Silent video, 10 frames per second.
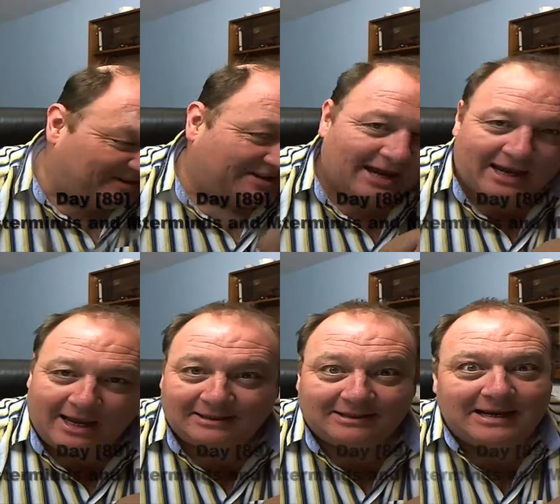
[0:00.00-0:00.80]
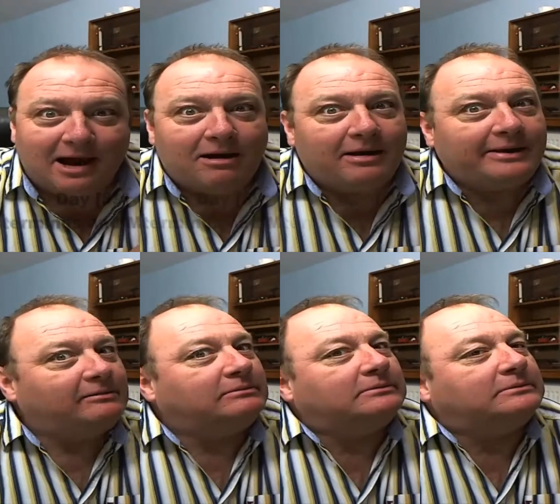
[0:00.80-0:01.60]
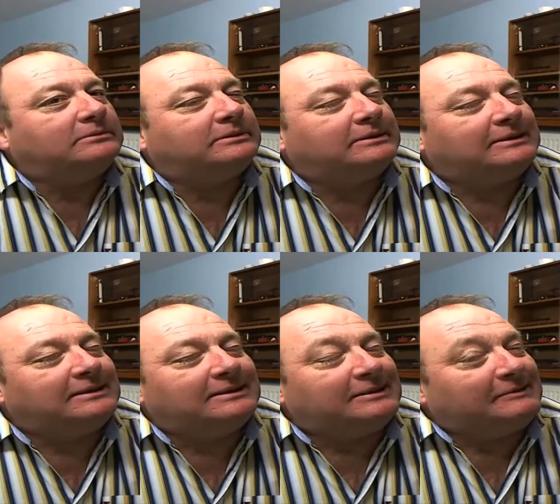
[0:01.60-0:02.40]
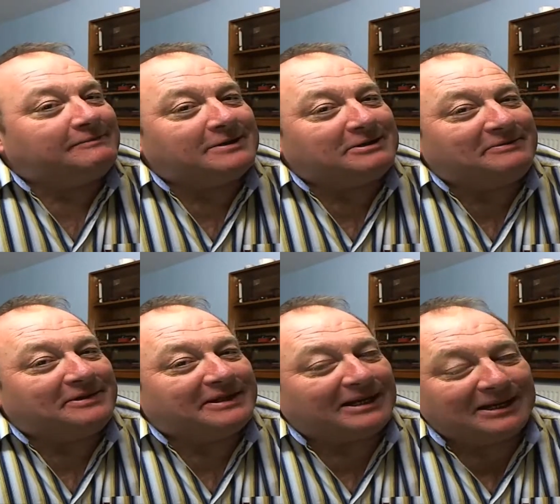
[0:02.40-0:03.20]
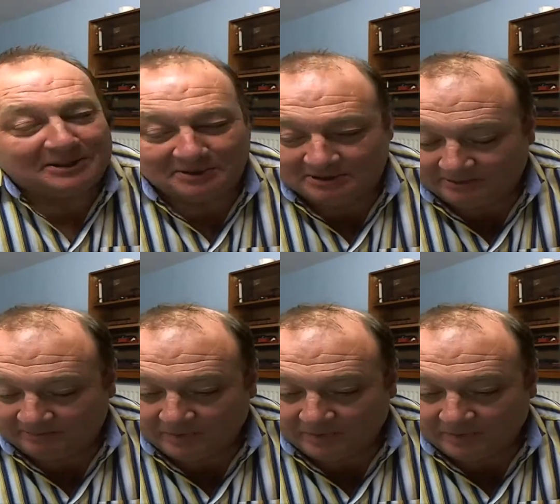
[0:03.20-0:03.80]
Day 89. Ooh, very, very close.